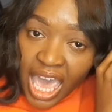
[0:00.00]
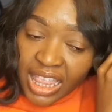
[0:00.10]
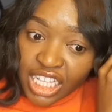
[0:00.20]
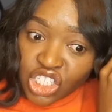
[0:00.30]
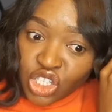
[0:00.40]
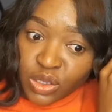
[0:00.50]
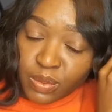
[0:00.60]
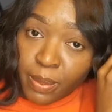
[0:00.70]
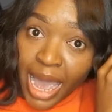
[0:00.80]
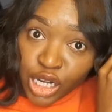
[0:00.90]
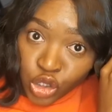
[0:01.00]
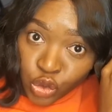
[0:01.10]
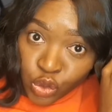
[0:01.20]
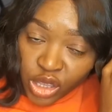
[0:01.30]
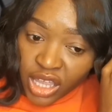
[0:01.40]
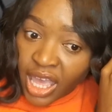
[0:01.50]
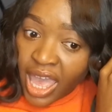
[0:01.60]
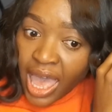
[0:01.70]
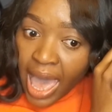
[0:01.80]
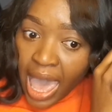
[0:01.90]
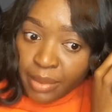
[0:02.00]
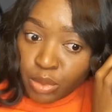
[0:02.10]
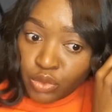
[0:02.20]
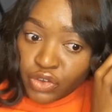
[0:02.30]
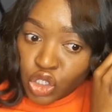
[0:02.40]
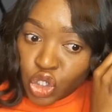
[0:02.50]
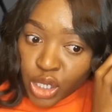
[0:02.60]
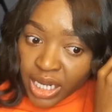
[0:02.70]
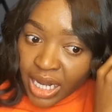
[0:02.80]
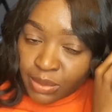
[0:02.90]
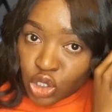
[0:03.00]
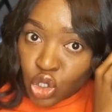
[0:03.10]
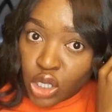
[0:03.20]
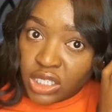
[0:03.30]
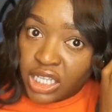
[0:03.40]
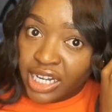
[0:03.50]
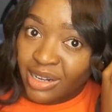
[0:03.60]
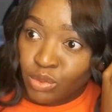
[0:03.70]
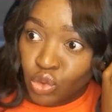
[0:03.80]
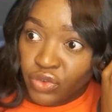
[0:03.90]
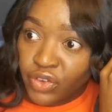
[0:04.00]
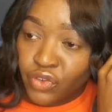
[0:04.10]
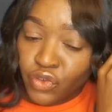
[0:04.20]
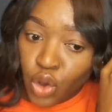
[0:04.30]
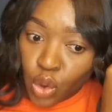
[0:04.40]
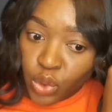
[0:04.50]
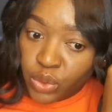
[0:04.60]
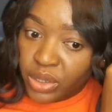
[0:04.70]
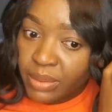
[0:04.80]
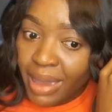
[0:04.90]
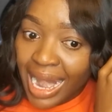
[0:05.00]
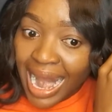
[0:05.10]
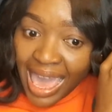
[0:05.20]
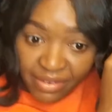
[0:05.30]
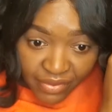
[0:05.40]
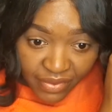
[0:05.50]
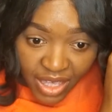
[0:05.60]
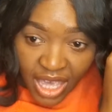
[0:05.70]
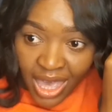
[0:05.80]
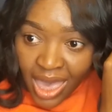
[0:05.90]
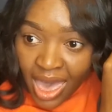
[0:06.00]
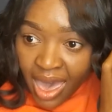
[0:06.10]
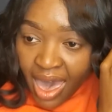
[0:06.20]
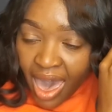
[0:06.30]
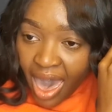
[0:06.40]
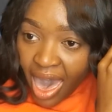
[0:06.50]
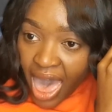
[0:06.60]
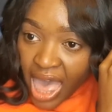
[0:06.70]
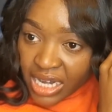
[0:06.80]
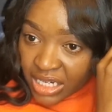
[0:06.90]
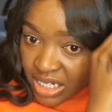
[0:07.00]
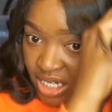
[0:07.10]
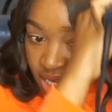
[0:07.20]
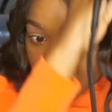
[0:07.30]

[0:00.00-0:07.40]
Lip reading: And that's just my truth. I am a moving train. I'm just constantly moving forward with my life. And